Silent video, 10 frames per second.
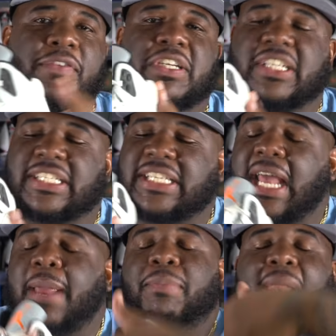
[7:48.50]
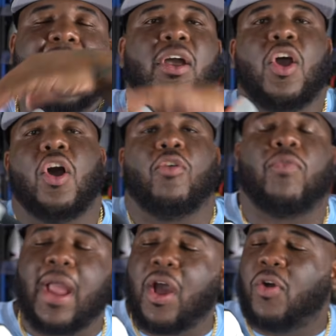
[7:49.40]
of just a solid black
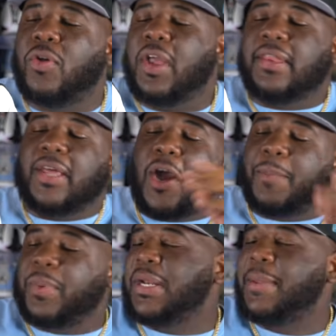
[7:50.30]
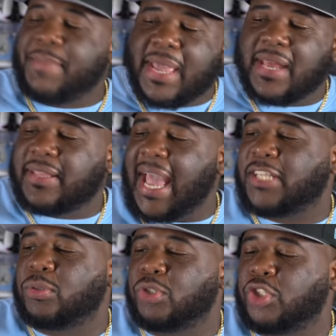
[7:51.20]
around the upper and the mid of the
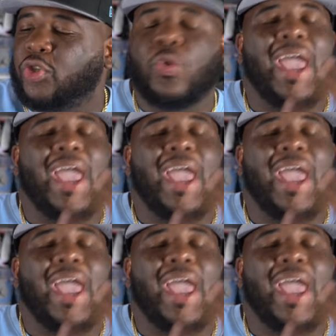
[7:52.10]
actual shoe.